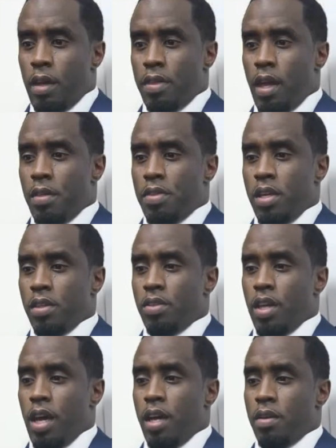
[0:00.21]
I
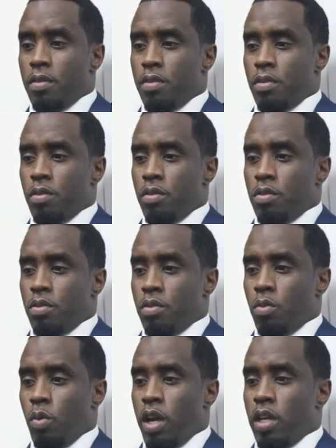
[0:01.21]
think that
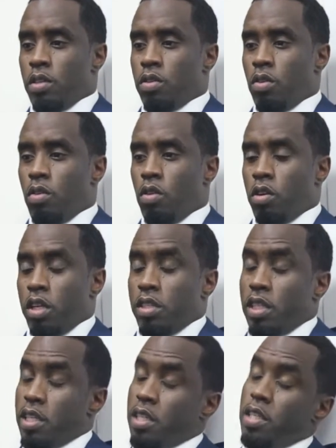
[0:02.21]
the way this
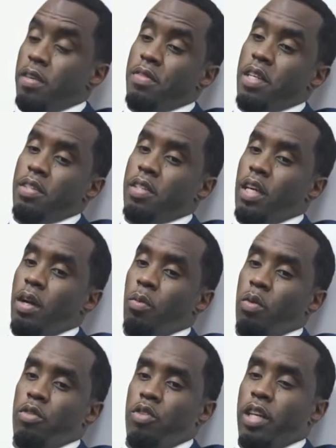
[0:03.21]
organization Nifty is set
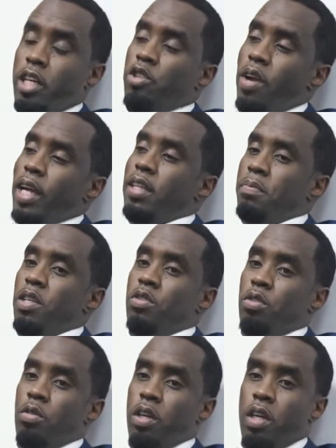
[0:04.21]
up, what really attracted me
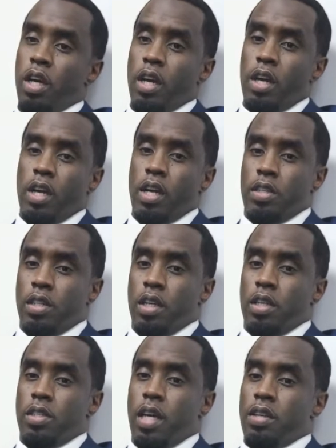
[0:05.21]
to it is
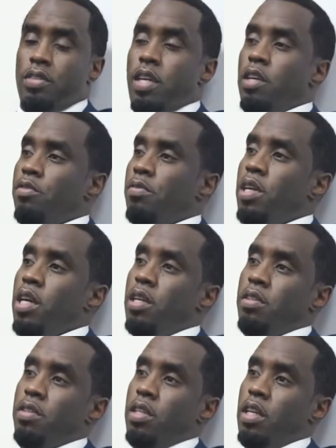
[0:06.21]
it takes kids from the
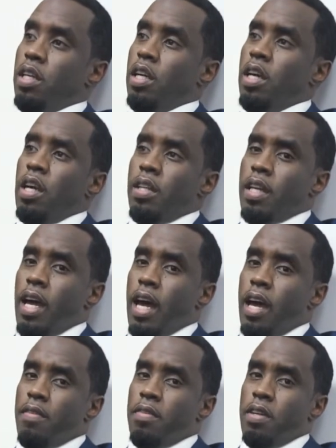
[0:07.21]
inner city that
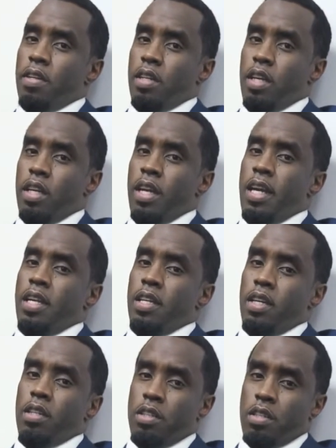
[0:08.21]
have an innate